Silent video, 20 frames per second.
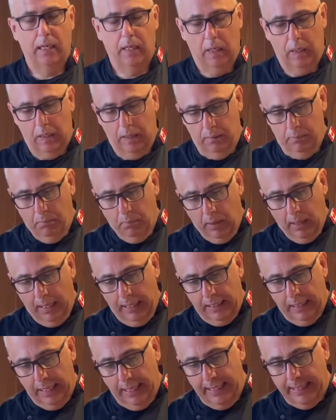I
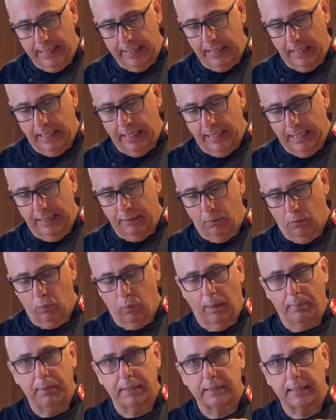like a
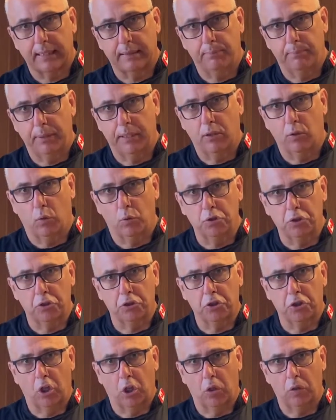rub that's got a bit of kosher
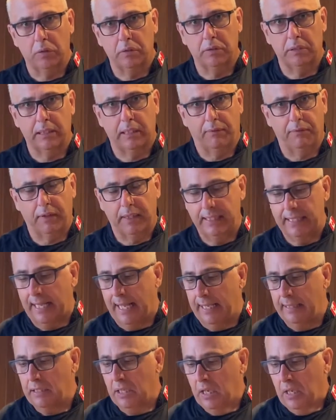salt and stuff like
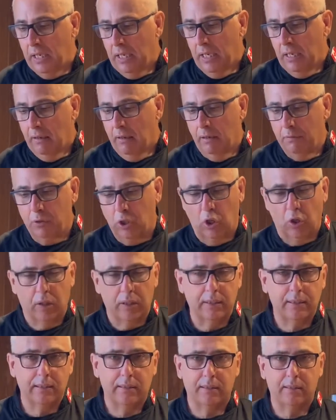that. Of
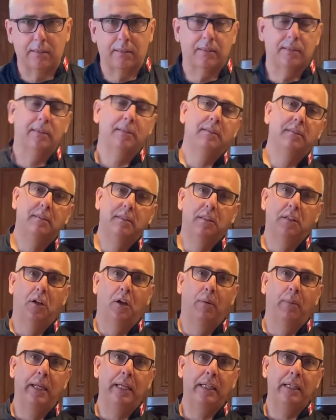course, you
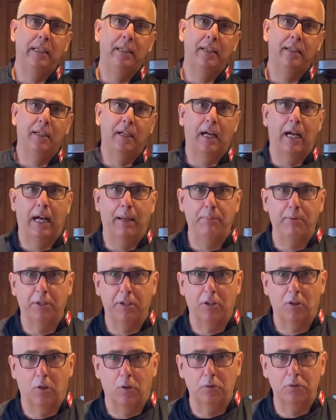know me, I'm going
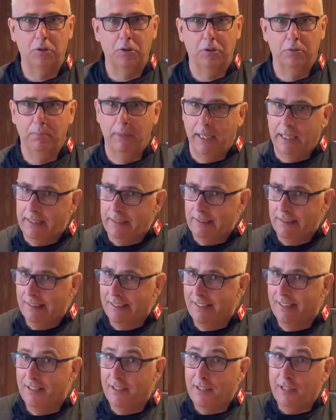to go to my
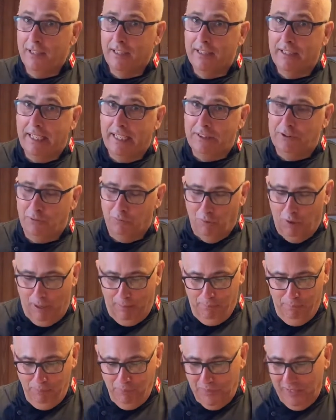Cajun
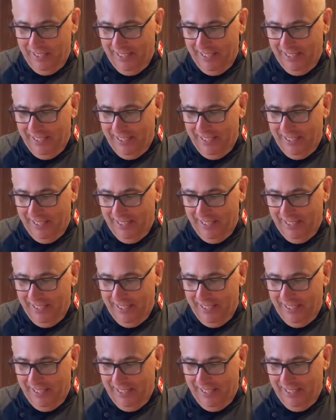rub.